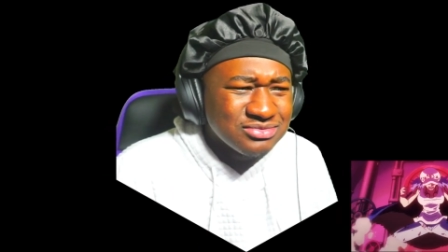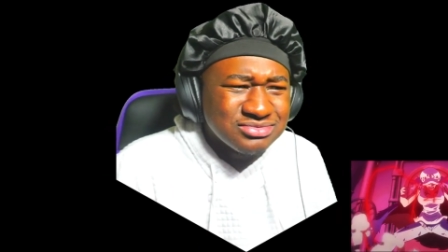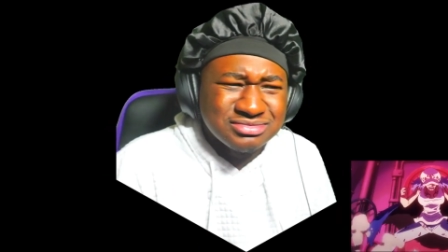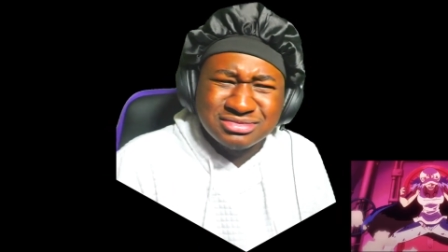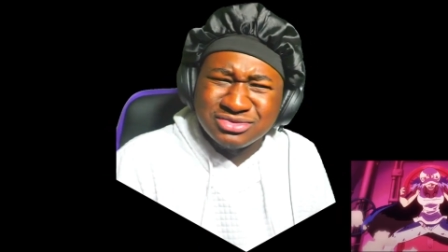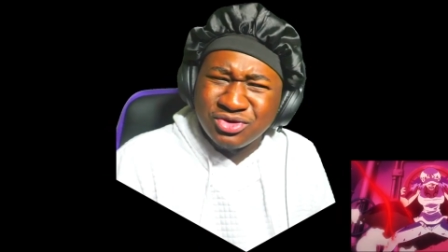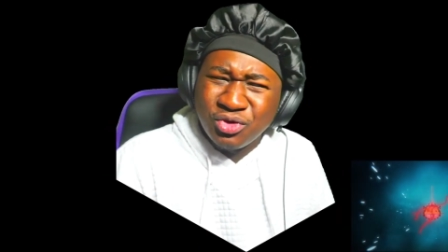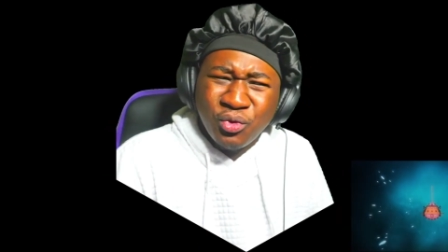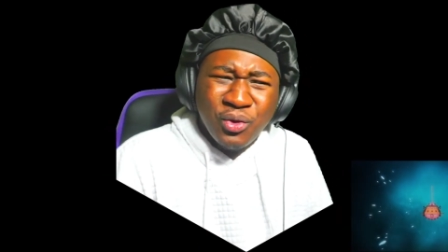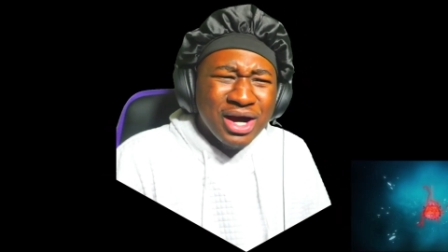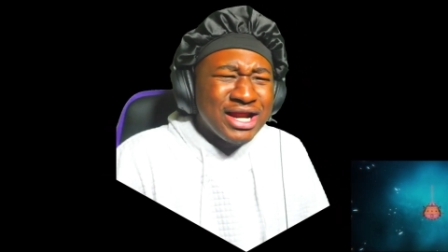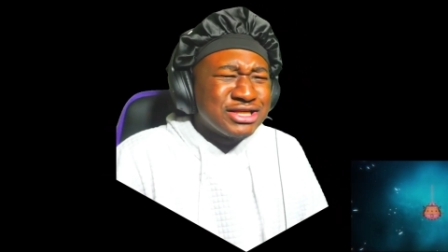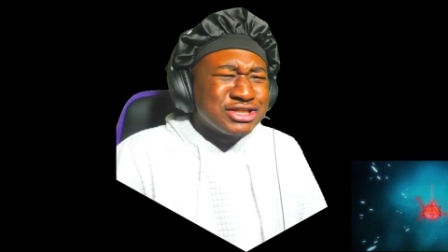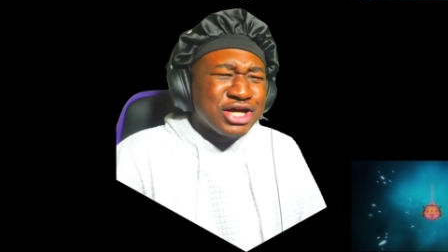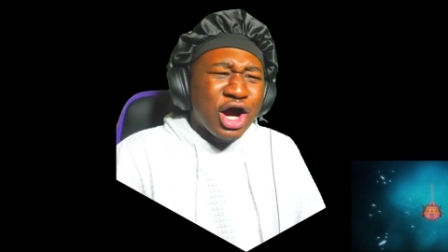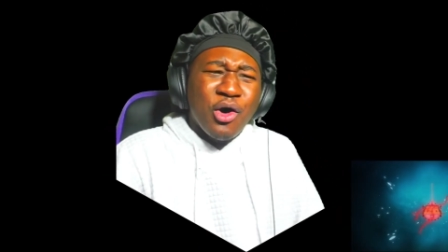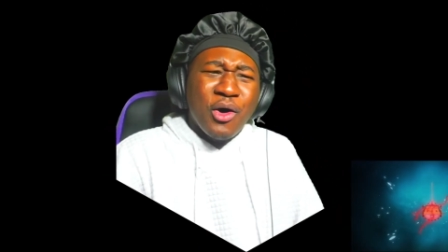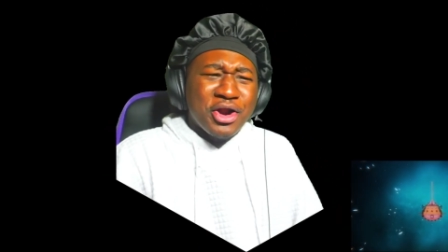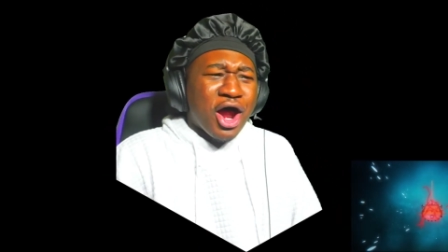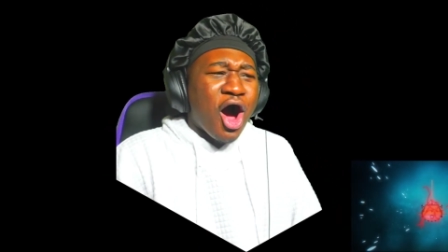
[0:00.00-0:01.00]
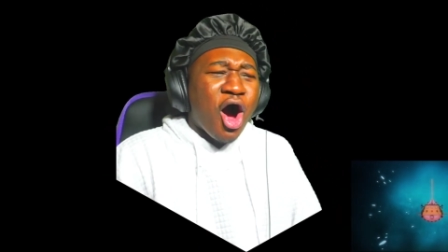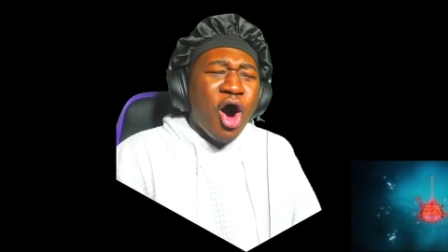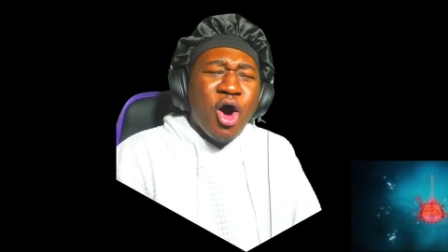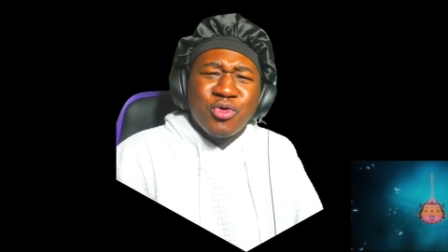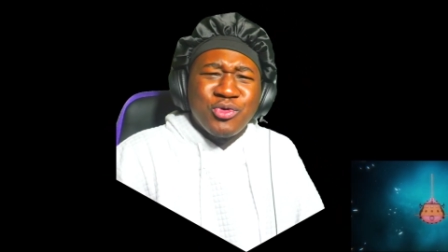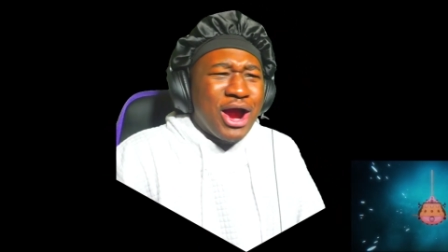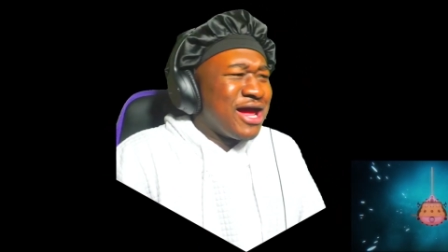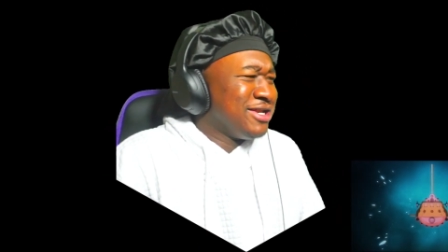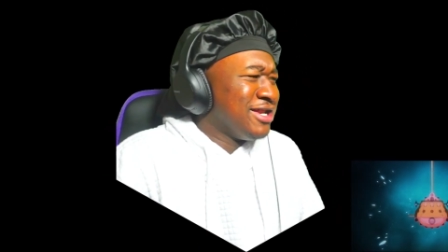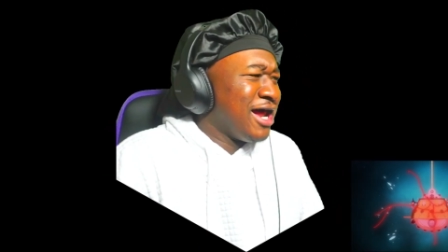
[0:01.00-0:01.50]
What is going on
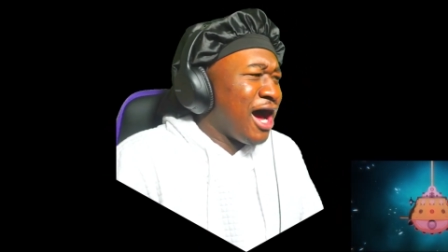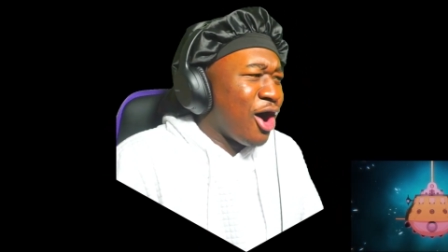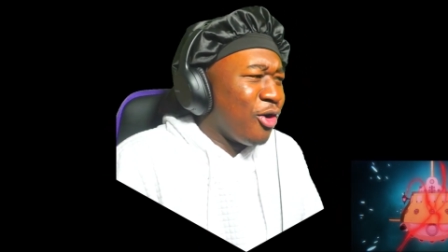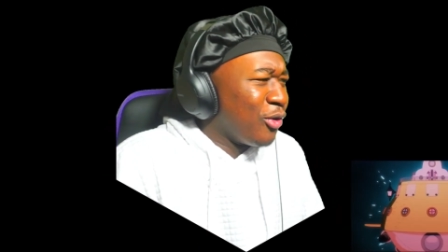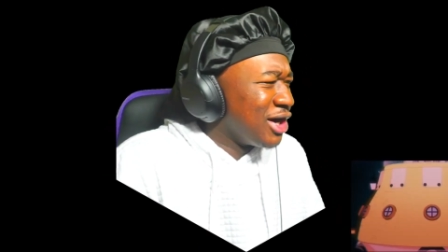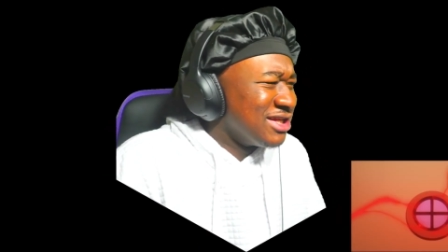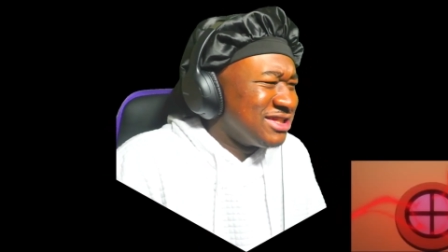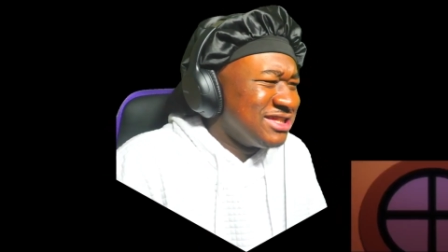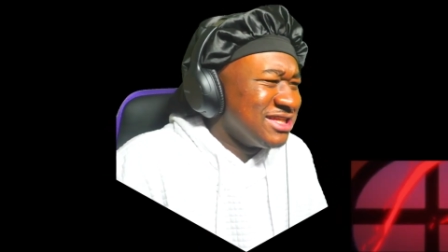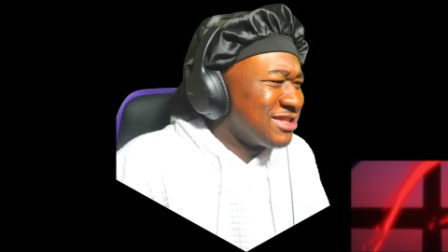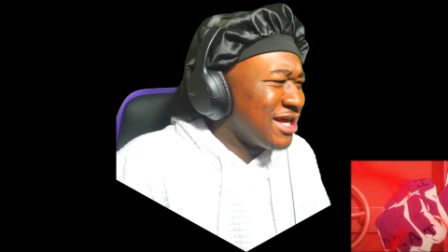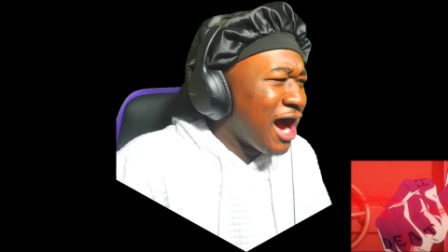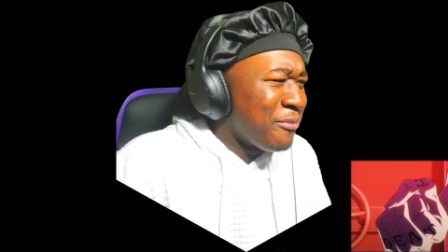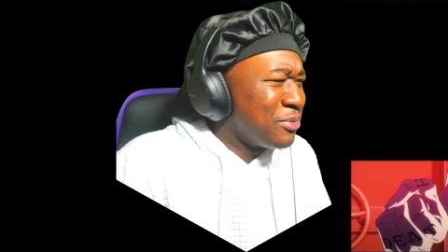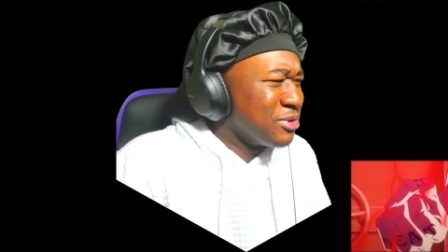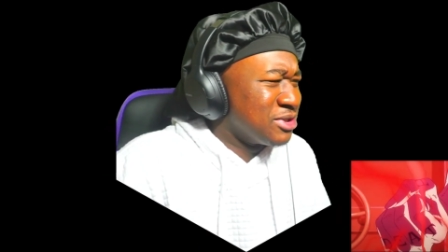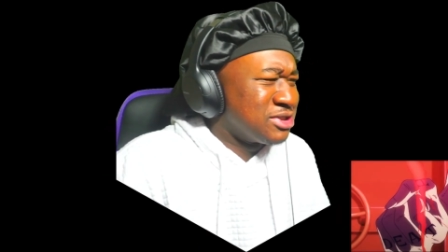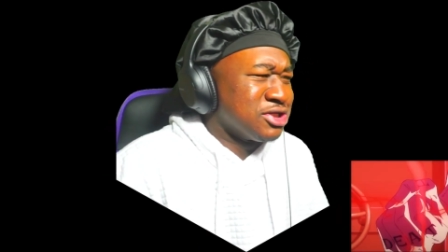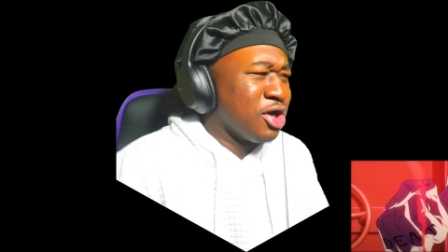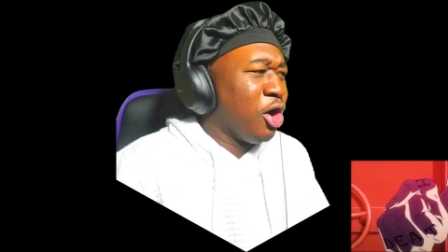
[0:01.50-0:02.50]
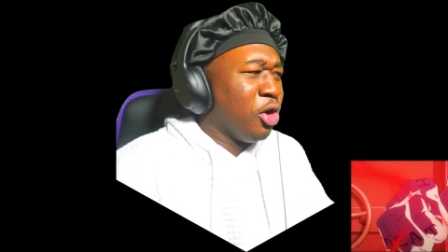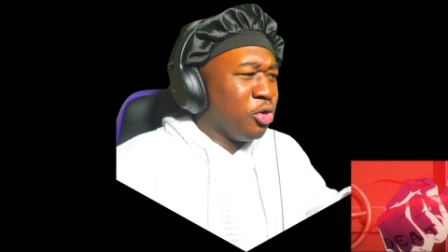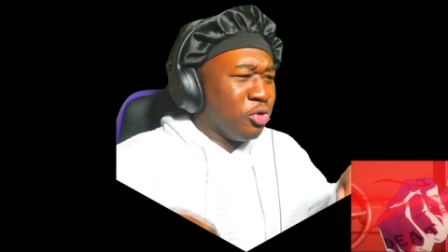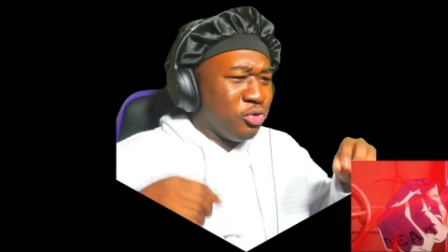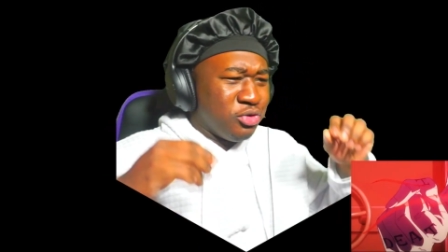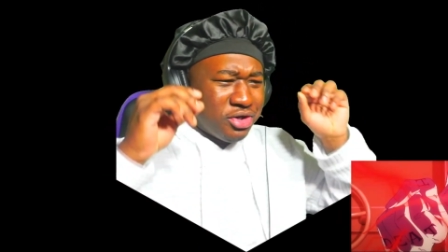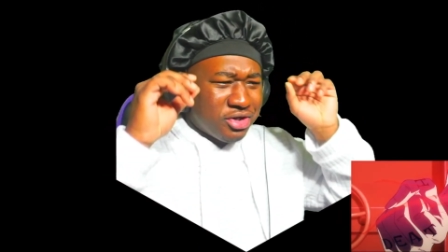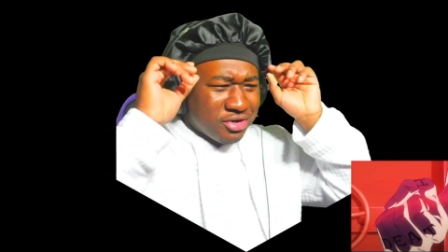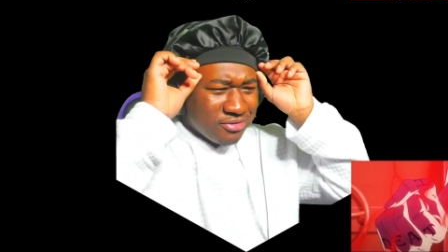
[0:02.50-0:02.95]
right now? What is this episode?